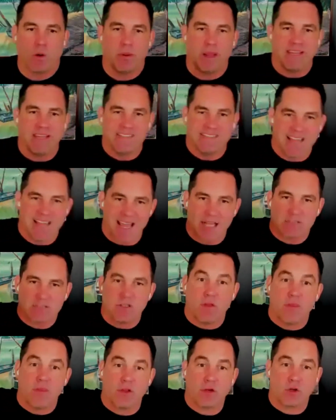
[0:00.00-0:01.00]
We're paying
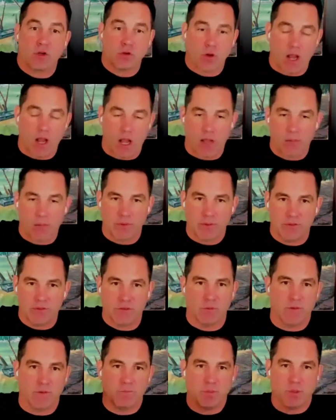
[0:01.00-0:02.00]
tax on the crop.
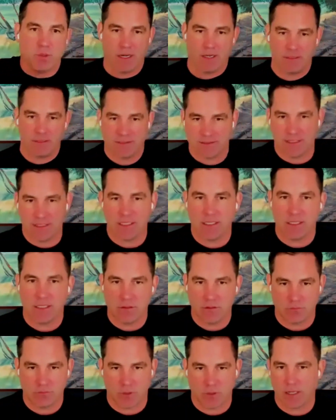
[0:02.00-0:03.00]
So we planted the
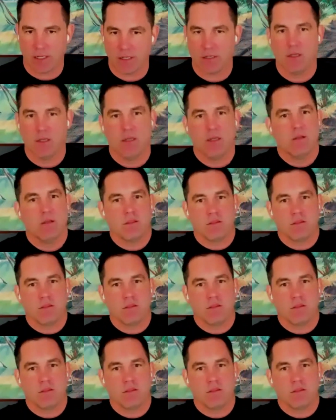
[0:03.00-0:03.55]
seed, right?